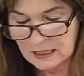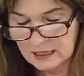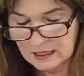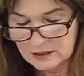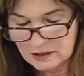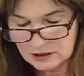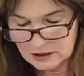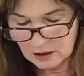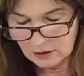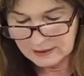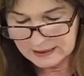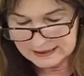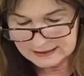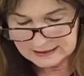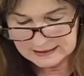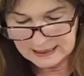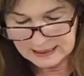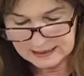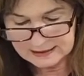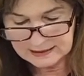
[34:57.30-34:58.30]
So he
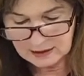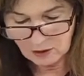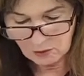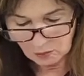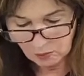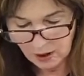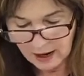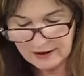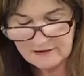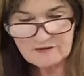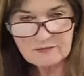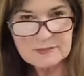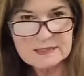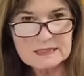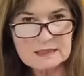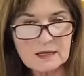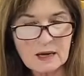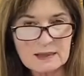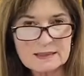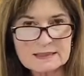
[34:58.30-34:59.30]
says a wife must
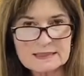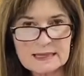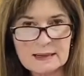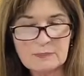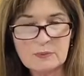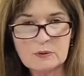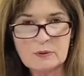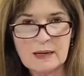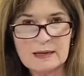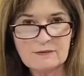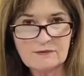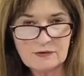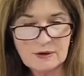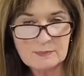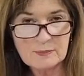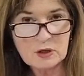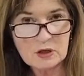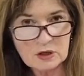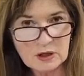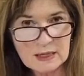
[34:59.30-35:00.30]
not separate
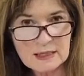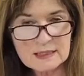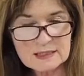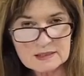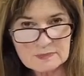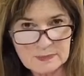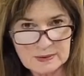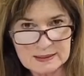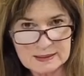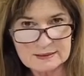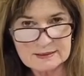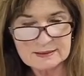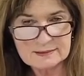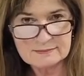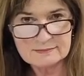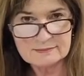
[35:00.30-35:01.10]
from her husband.